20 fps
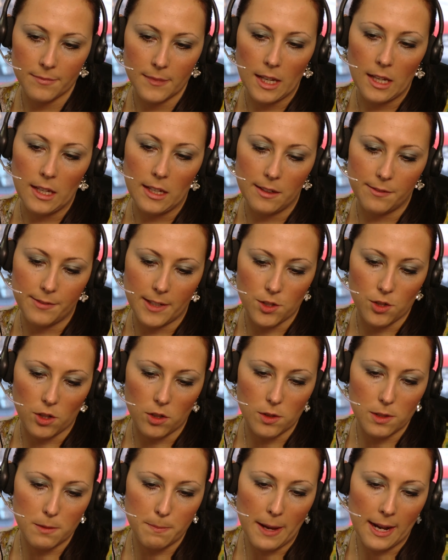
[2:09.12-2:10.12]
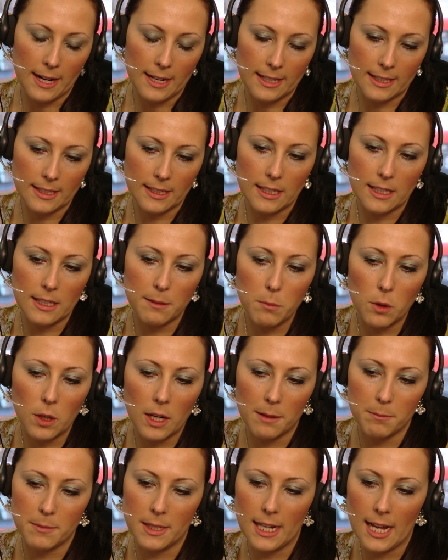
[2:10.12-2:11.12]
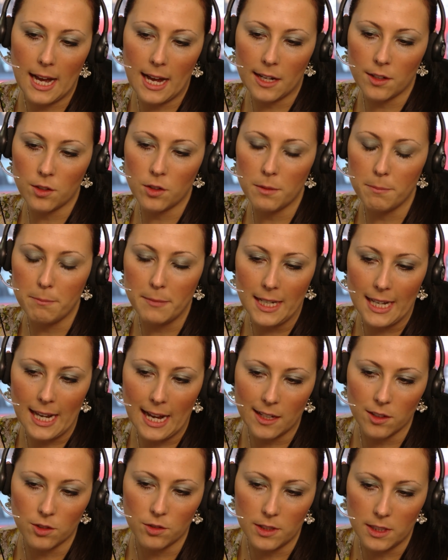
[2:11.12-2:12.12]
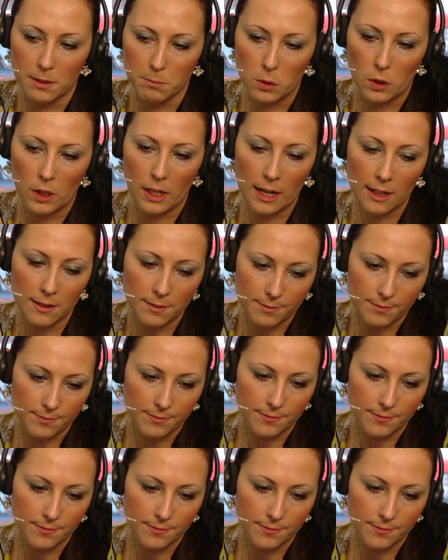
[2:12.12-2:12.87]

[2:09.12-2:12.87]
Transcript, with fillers: highly skilled, well trained, delivering quality service to our clients.